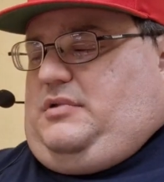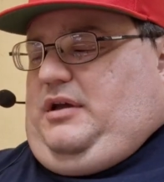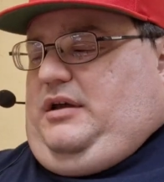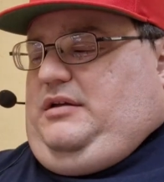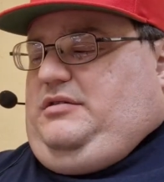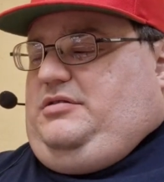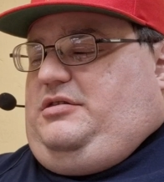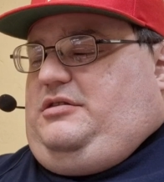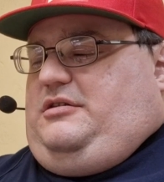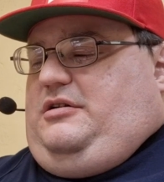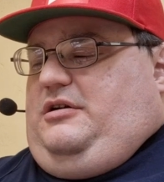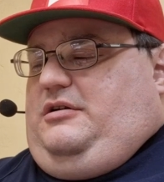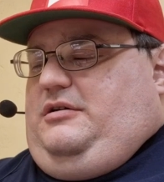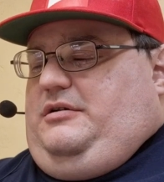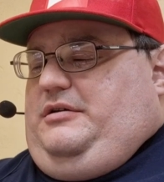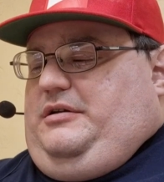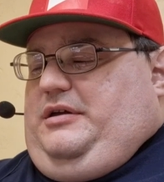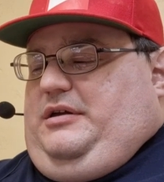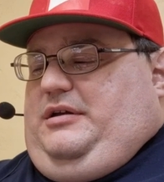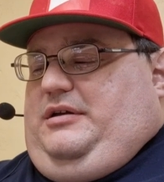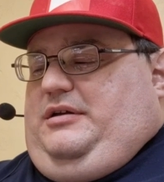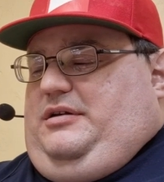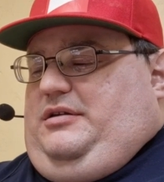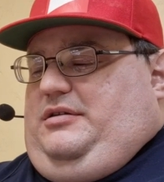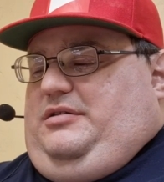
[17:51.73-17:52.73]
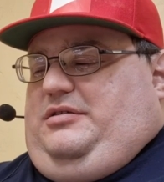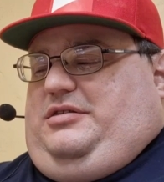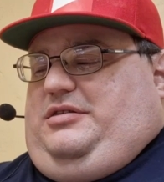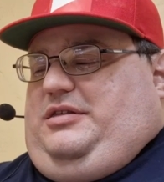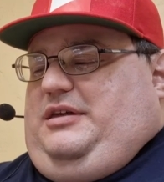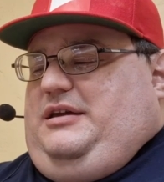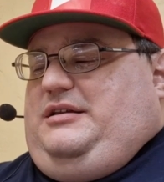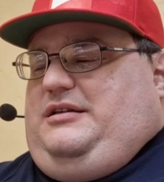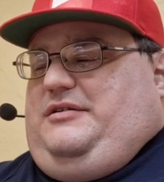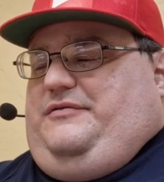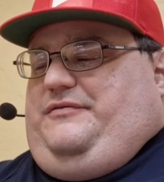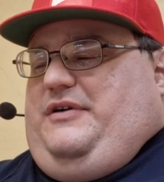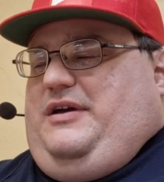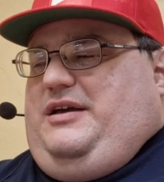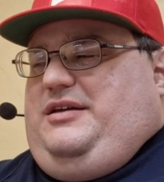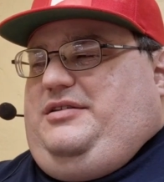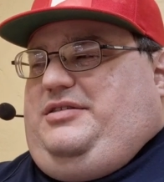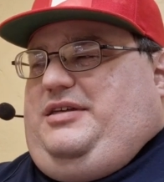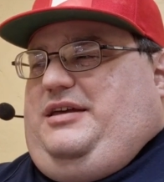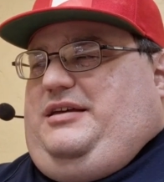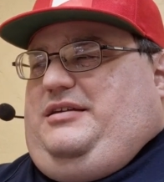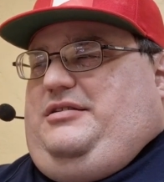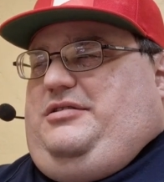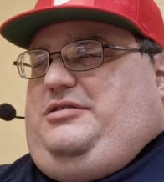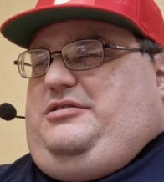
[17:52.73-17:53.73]
It signifies
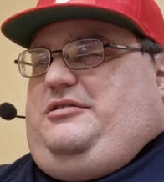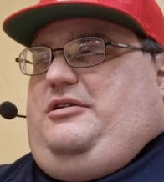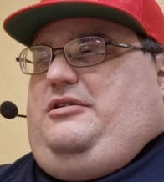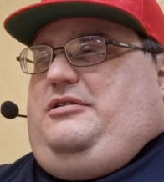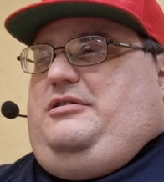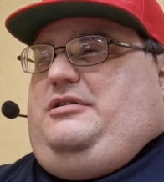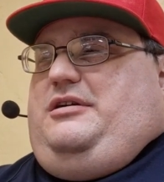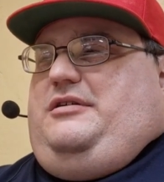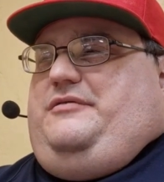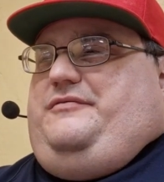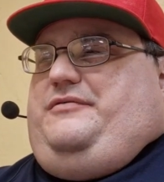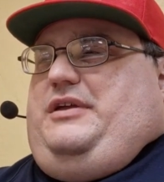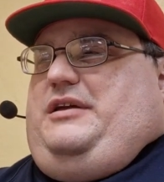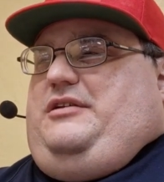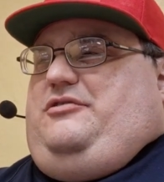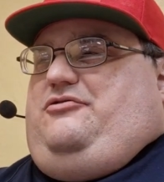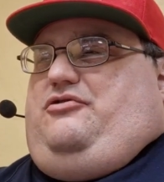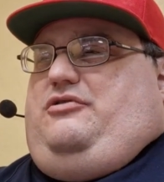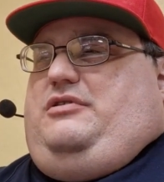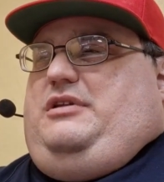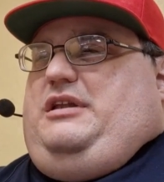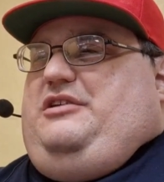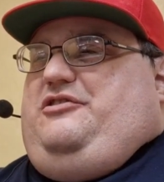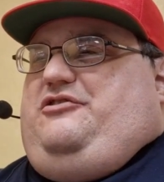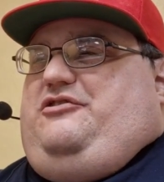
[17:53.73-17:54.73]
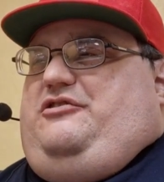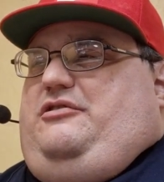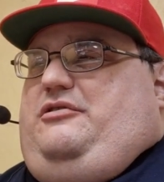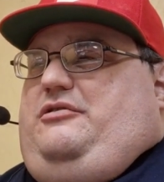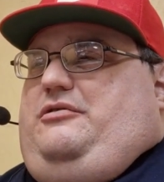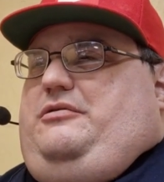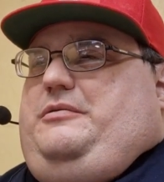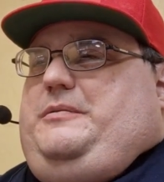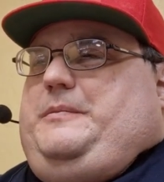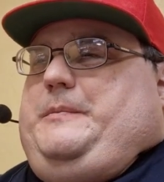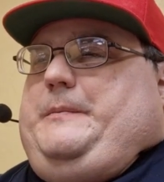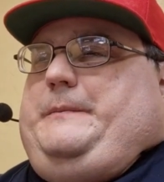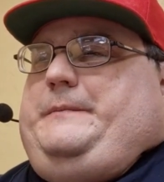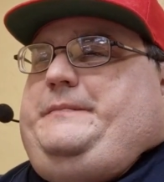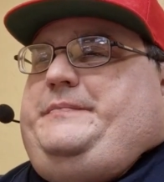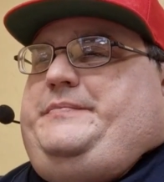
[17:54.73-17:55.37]
like the start of like traditional